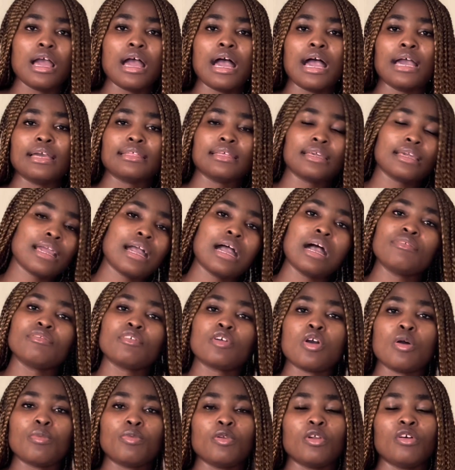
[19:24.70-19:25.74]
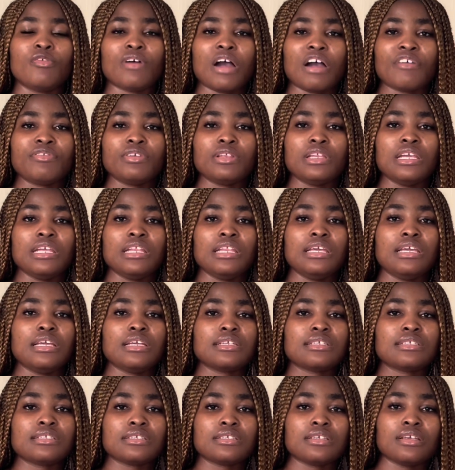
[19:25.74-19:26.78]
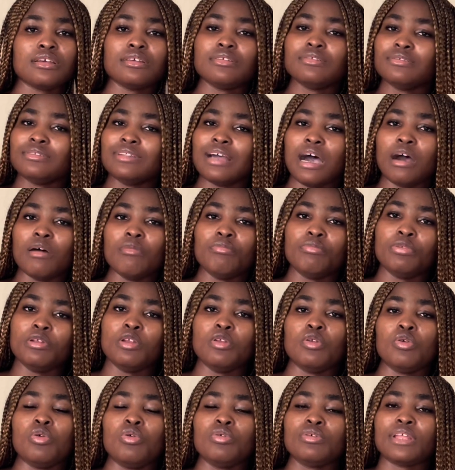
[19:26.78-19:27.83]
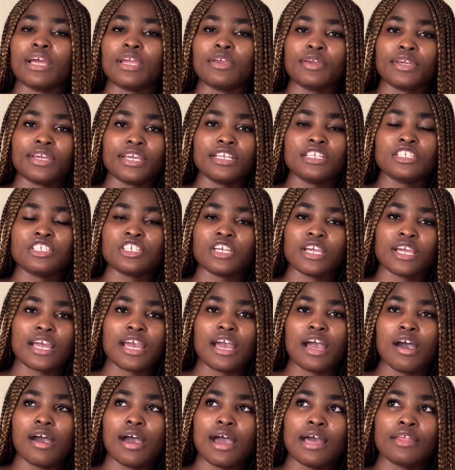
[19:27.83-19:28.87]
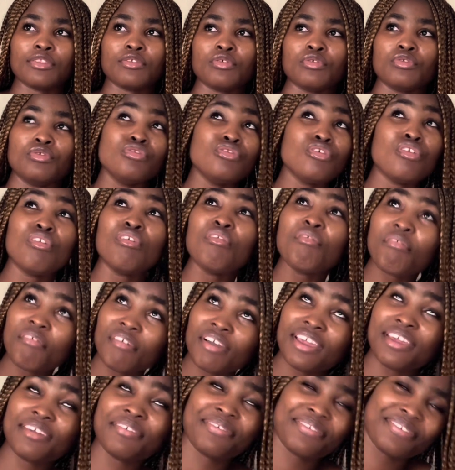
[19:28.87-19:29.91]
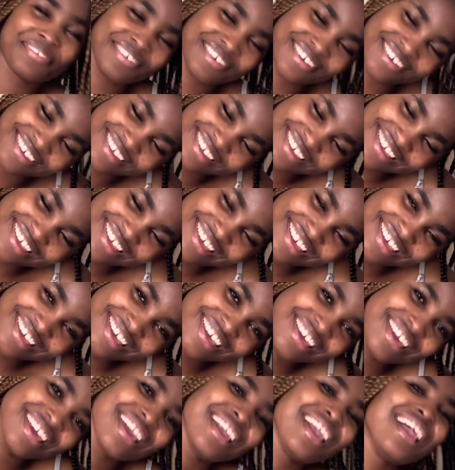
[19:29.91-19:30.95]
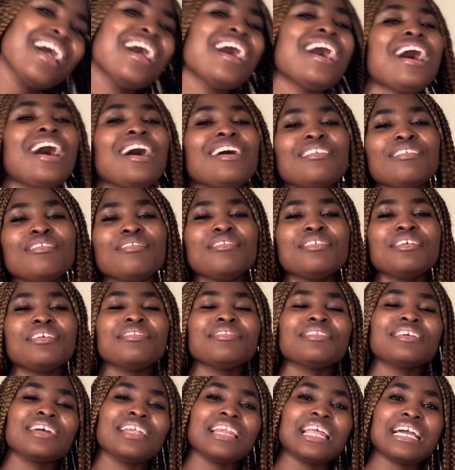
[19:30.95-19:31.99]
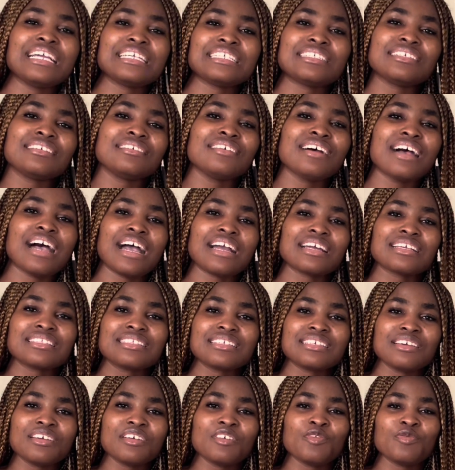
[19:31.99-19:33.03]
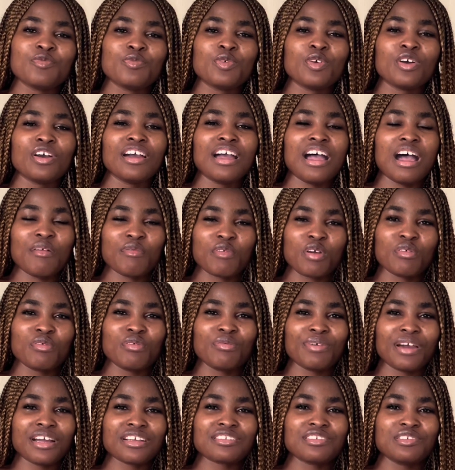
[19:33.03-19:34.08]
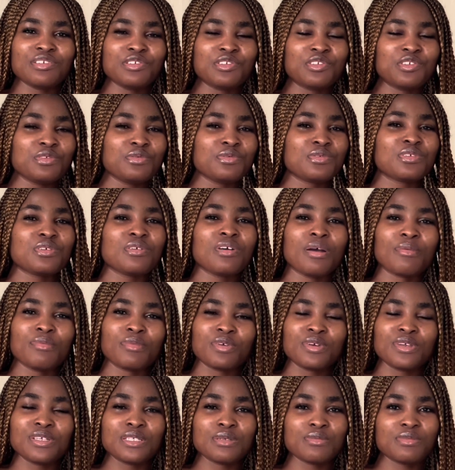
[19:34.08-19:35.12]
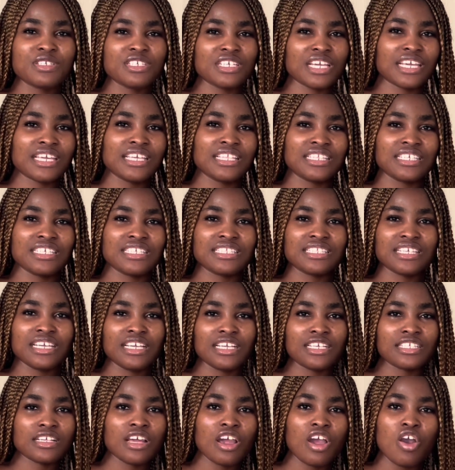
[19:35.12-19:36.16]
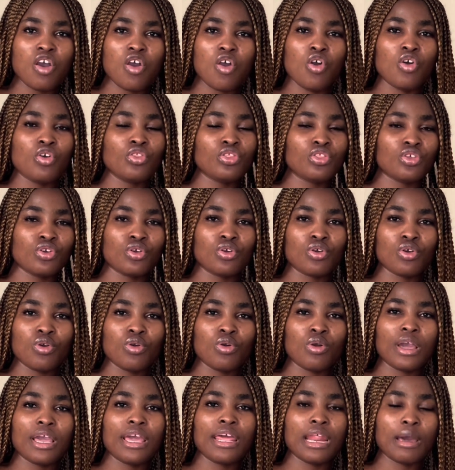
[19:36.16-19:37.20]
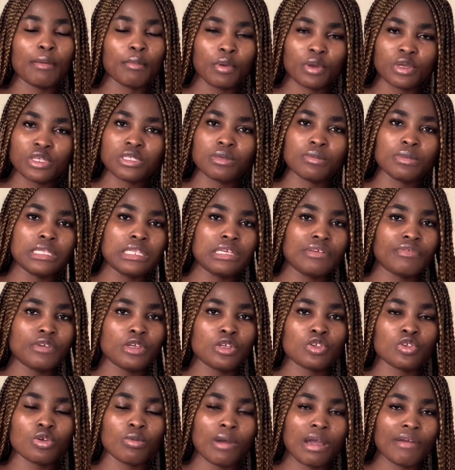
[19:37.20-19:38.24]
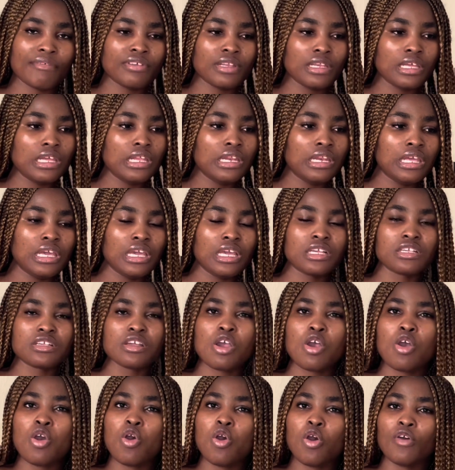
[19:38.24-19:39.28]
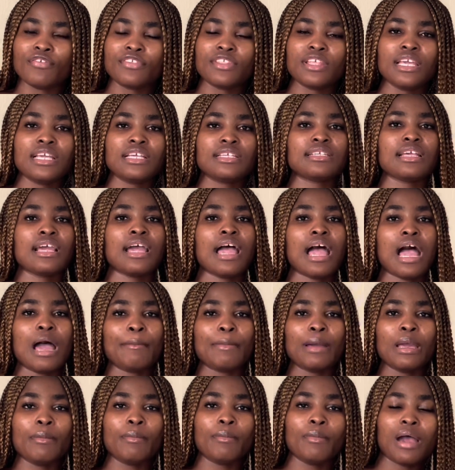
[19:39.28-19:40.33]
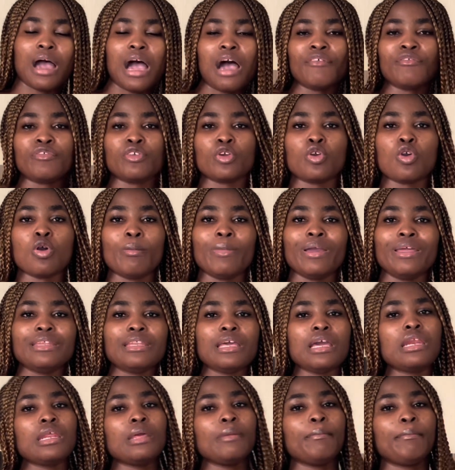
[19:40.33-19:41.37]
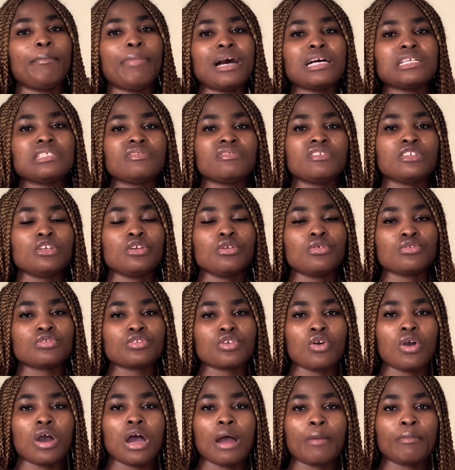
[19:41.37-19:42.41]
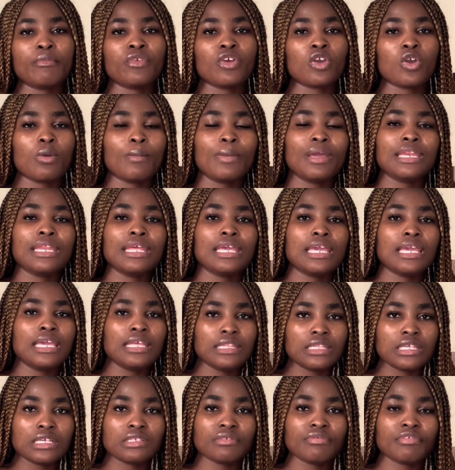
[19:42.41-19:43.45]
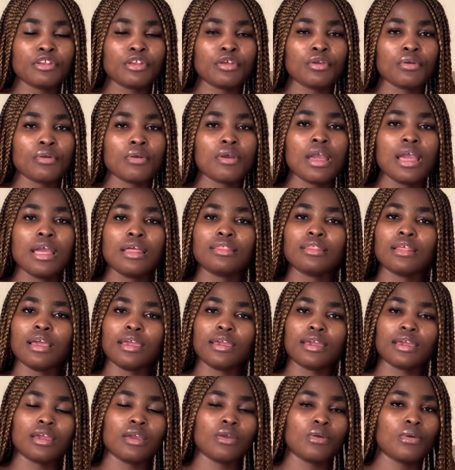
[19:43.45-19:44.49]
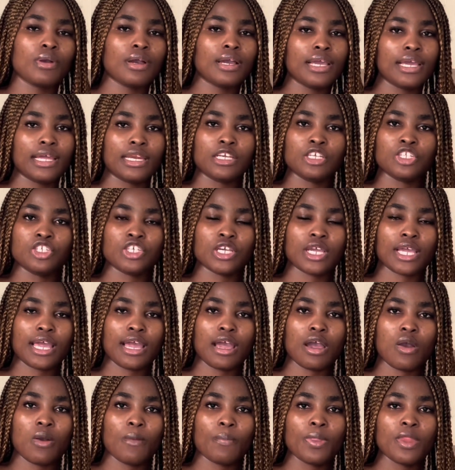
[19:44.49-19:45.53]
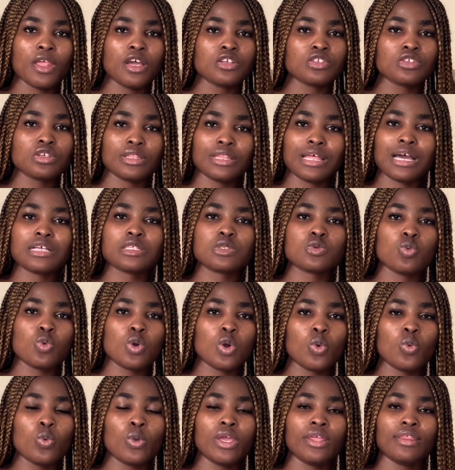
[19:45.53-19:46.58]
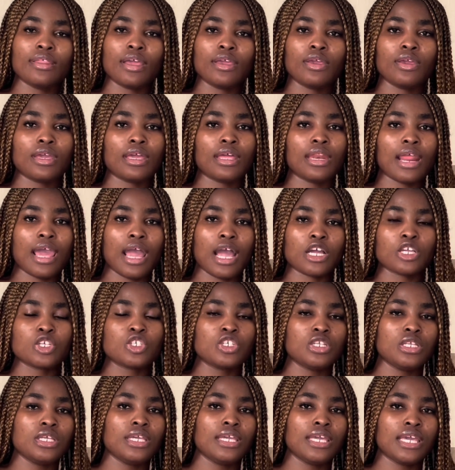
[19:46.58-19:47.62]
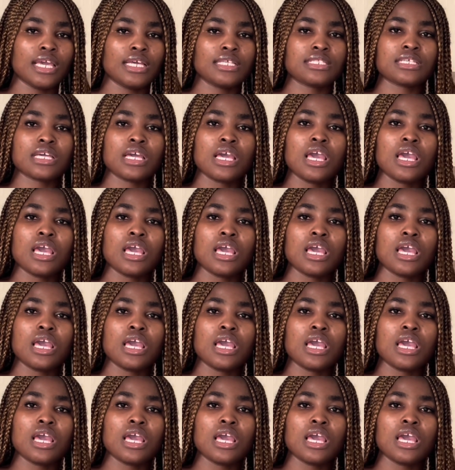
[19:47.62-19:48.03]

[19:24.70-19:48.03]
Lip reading: I think I have a couple of affiliate links down below that you can check out. I don't know if I don't know if they're like still active, but I'm coming back to YouTube, so I'm going to be checking these things on the go, and I'm going to be leaving some affiliate links of things that I might have recommended in past videos, or I'm recommending in this video, that you can go ahead and check out. So that's one way that you can actually get